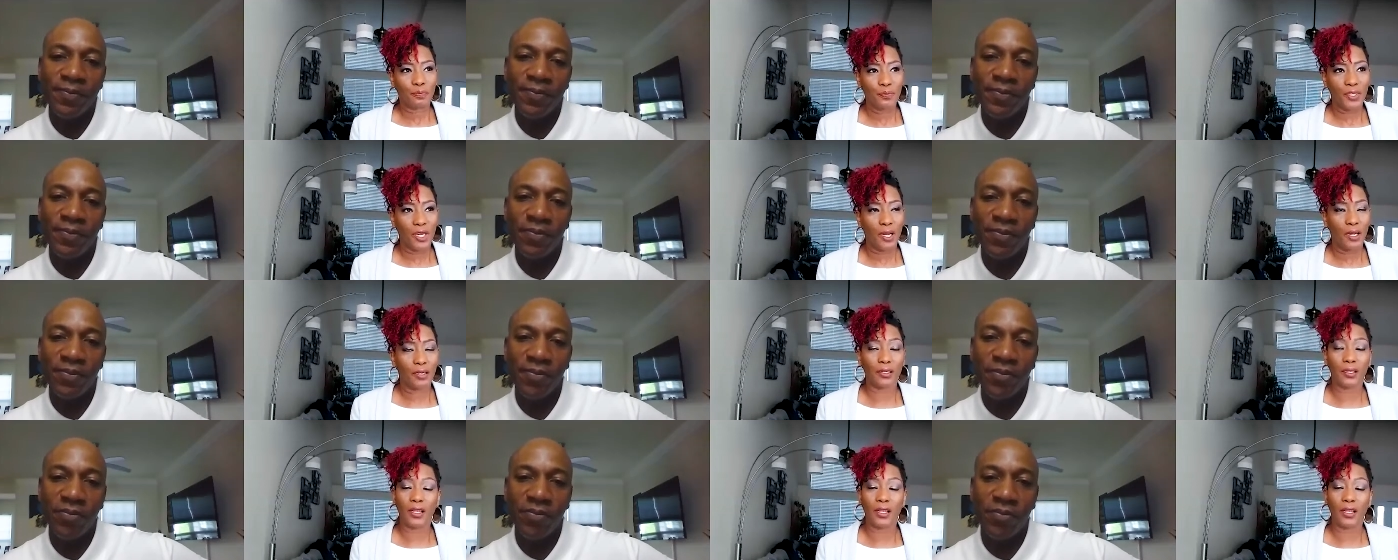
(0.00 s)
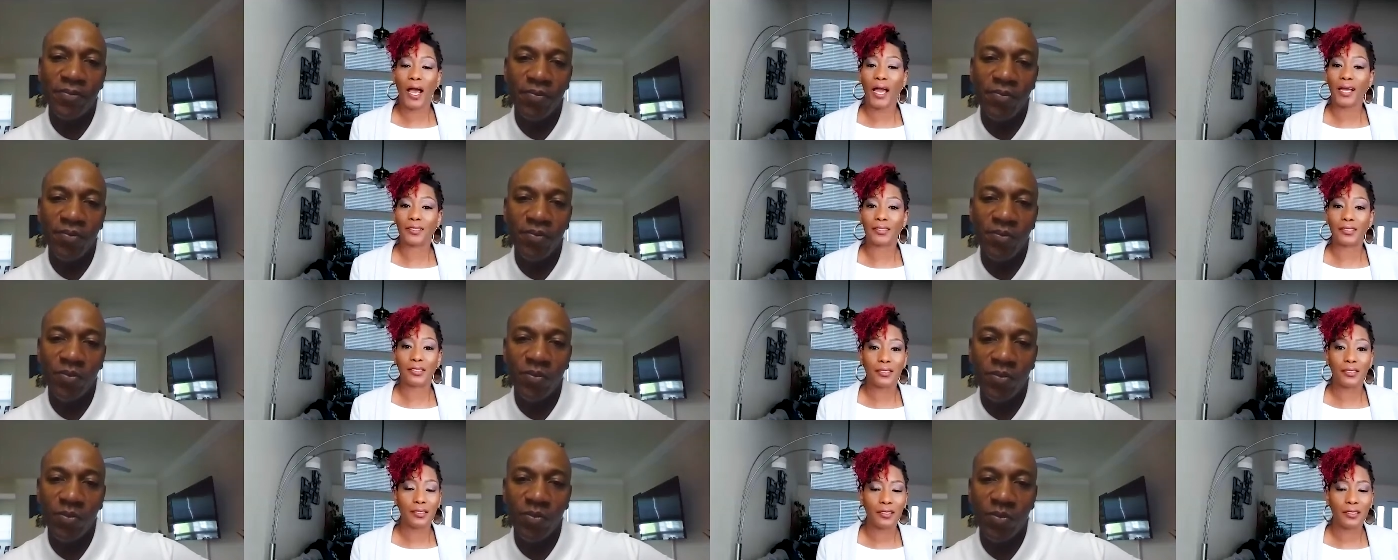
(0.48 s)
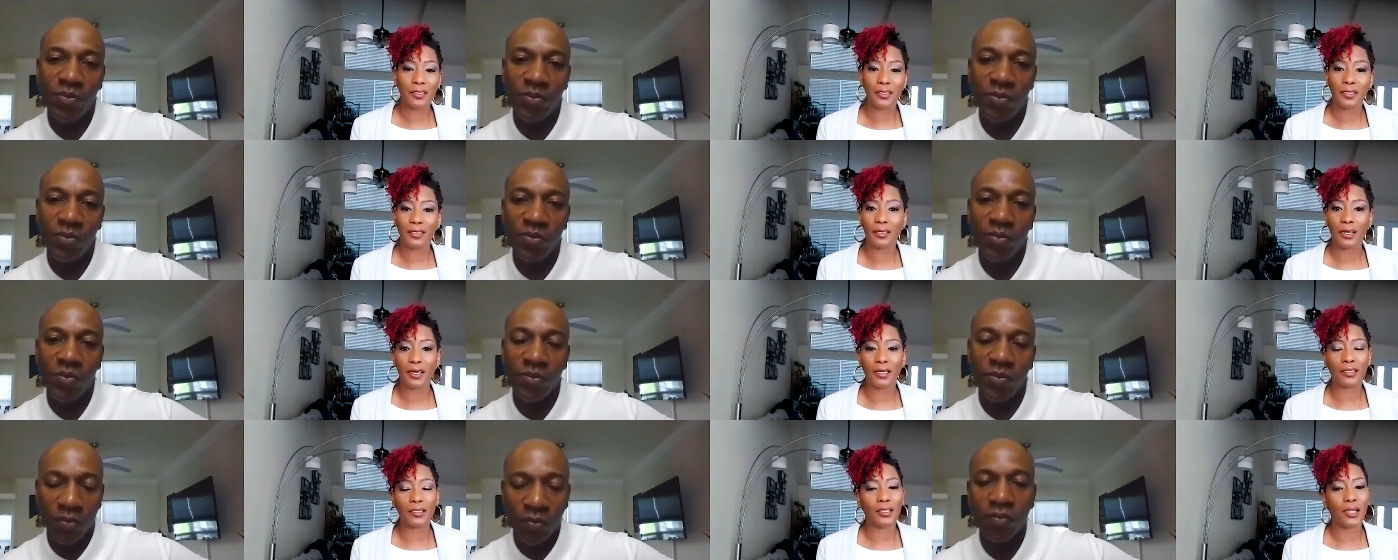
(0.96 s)
Speaker 1: A lot,
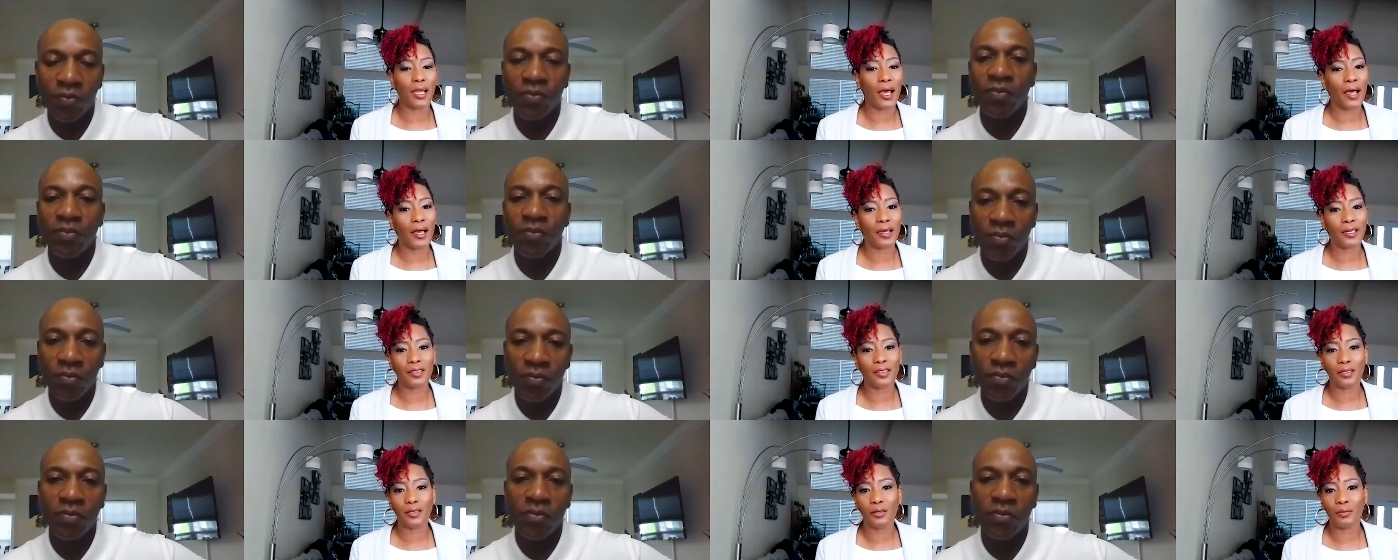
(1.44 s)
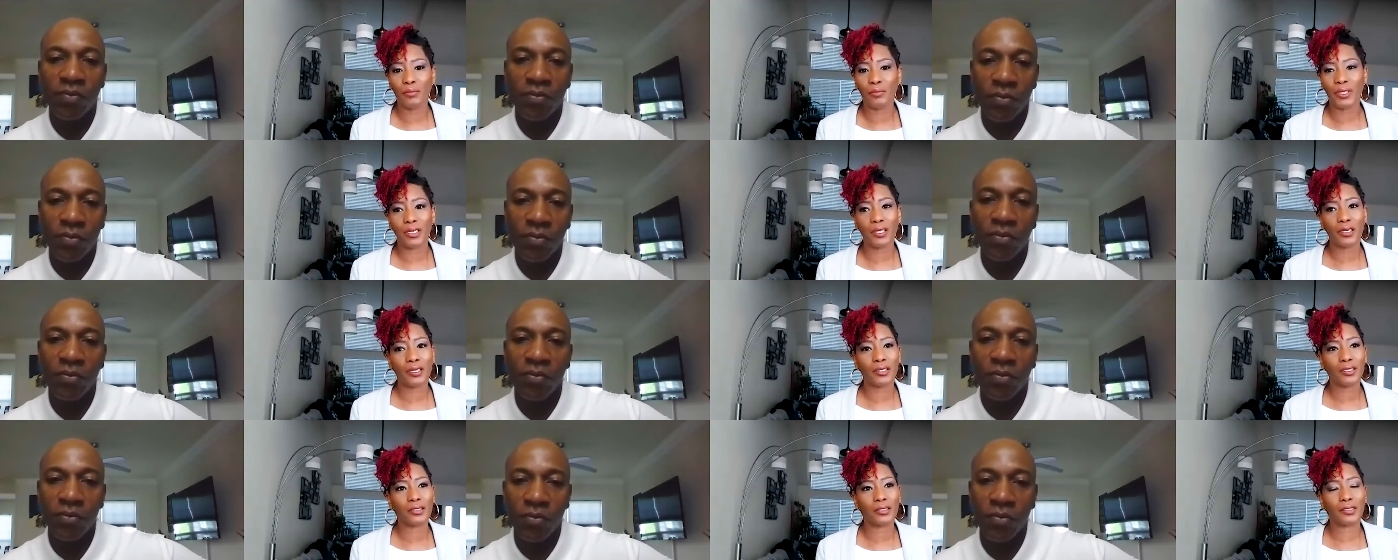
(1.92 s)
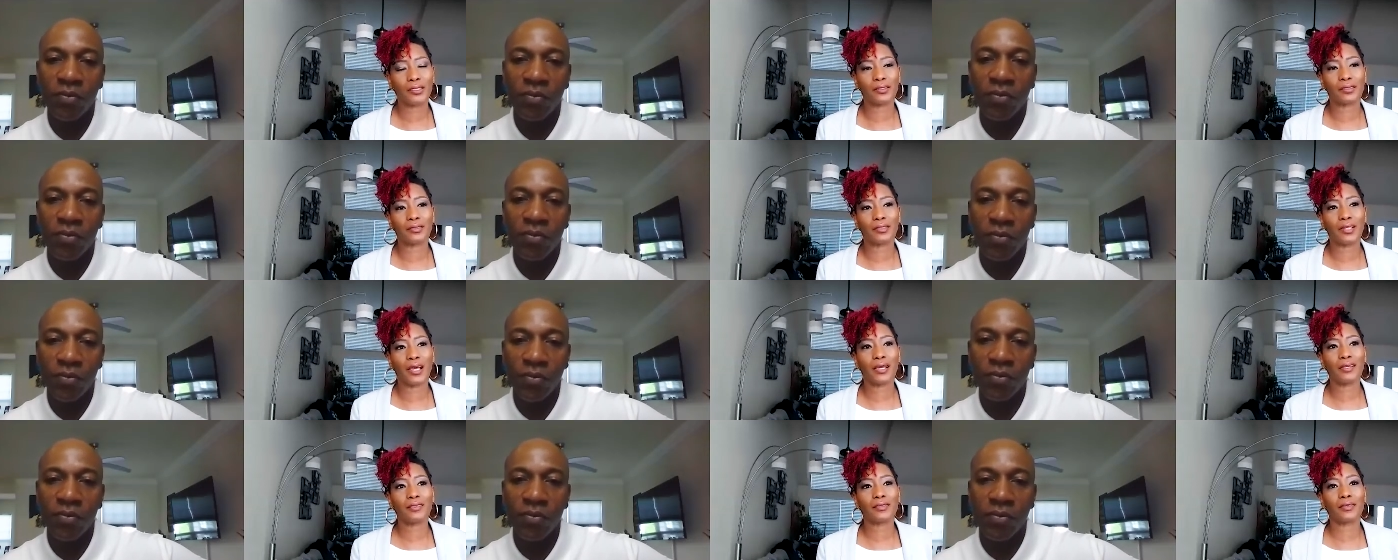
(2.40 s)
a lot, because
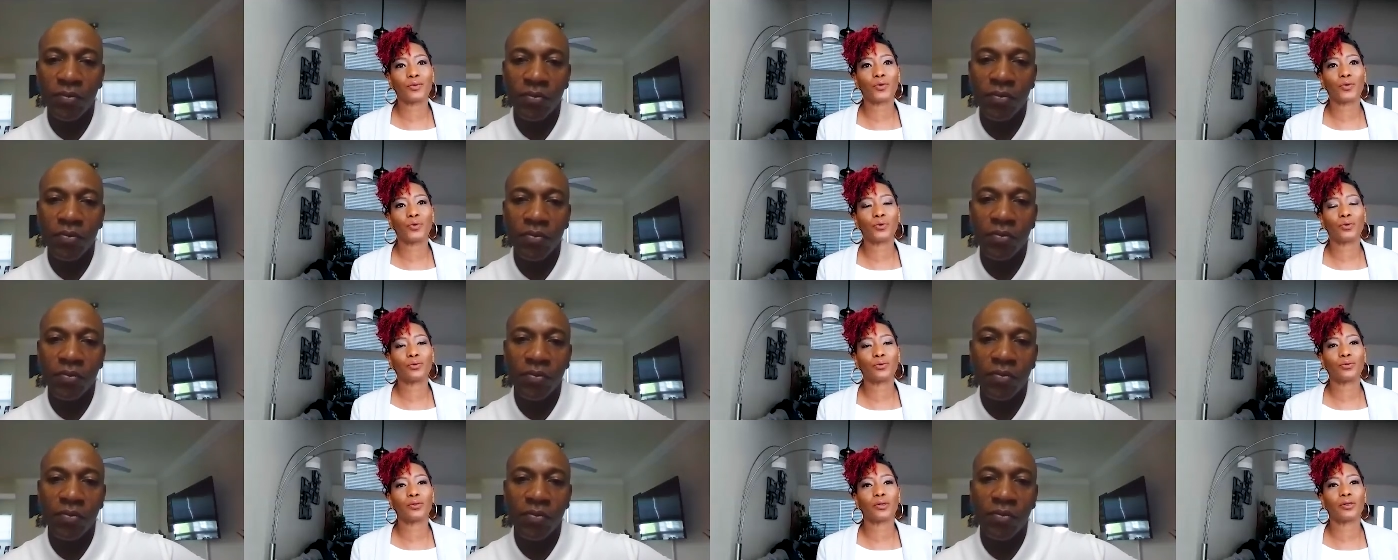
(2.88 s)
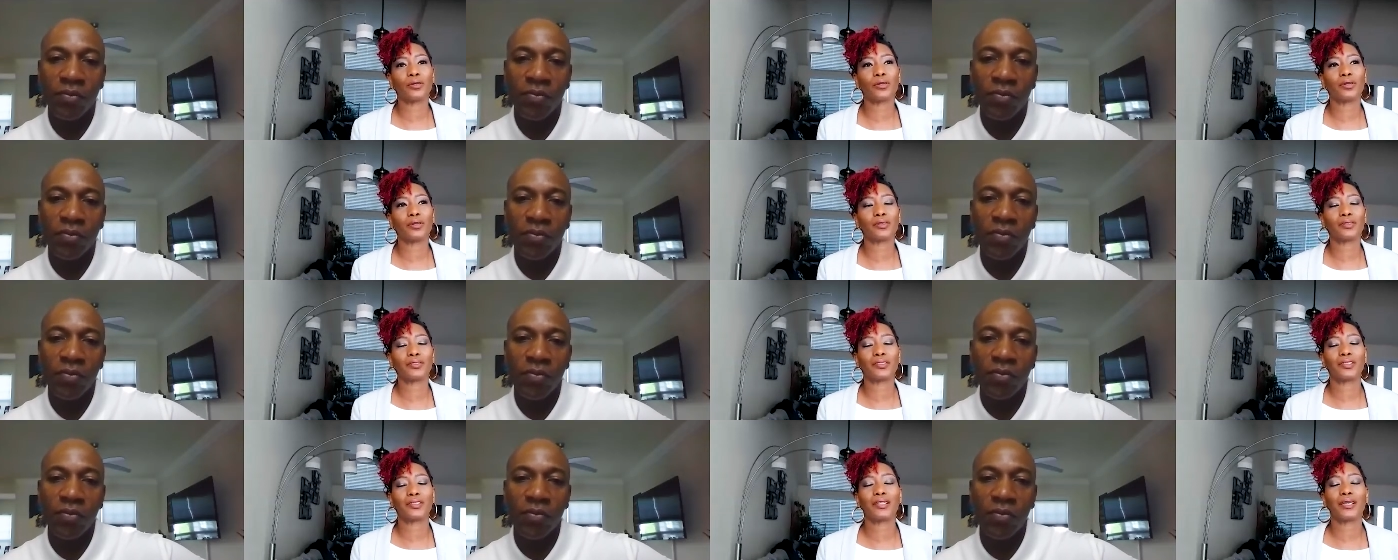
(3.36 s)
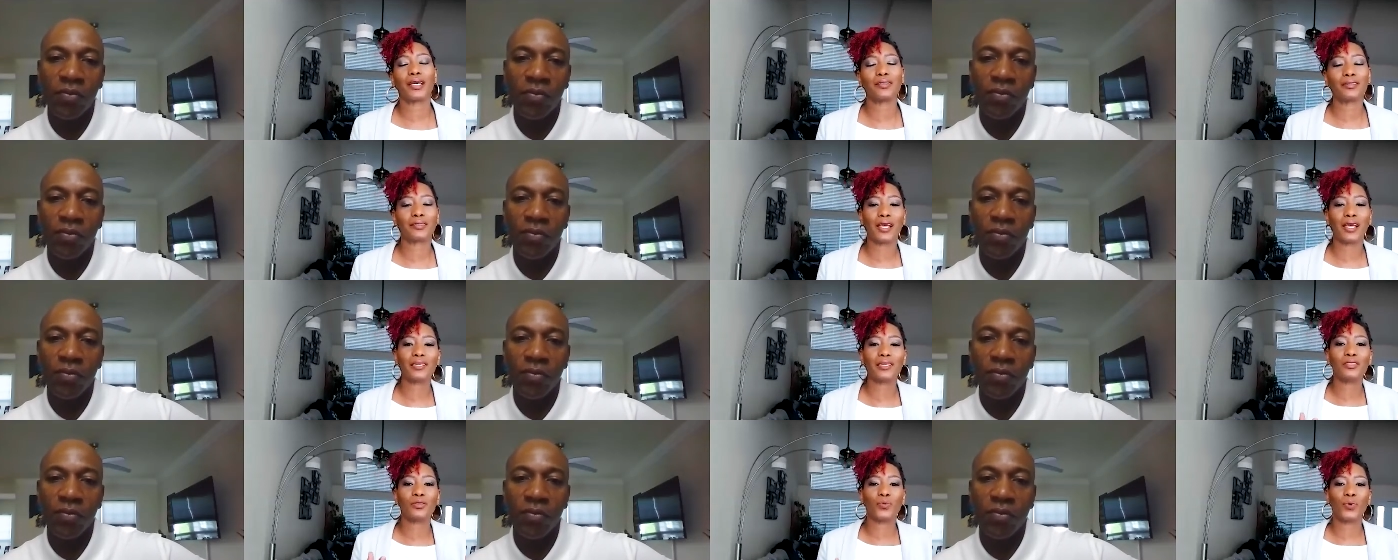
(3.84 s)
that that
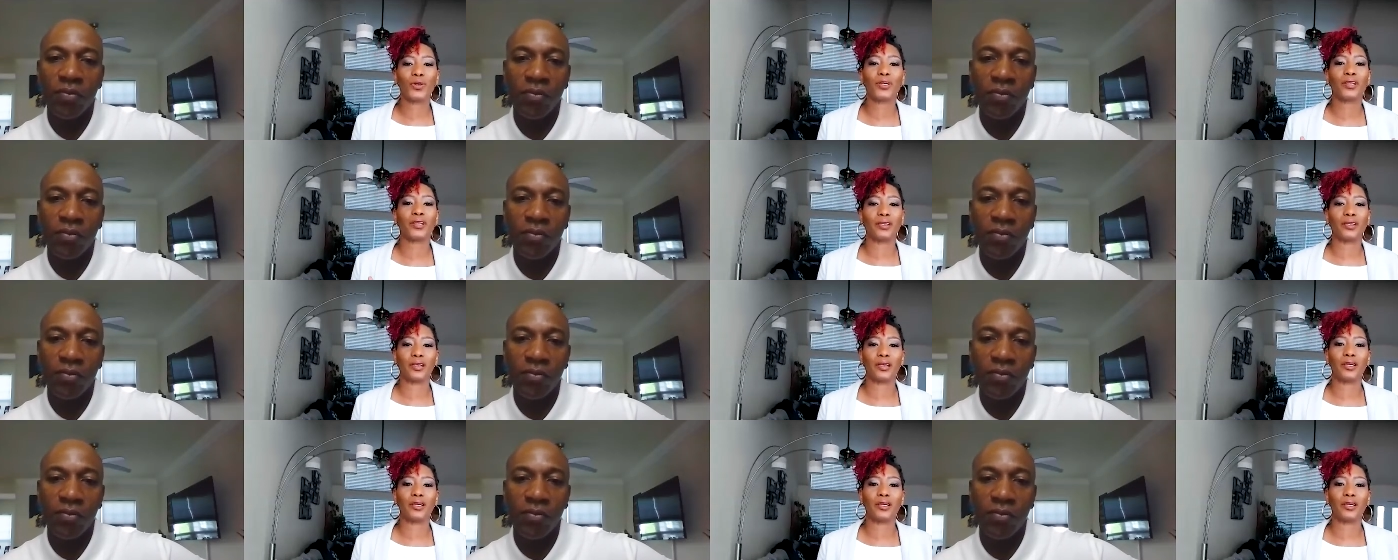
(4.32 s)
that's what it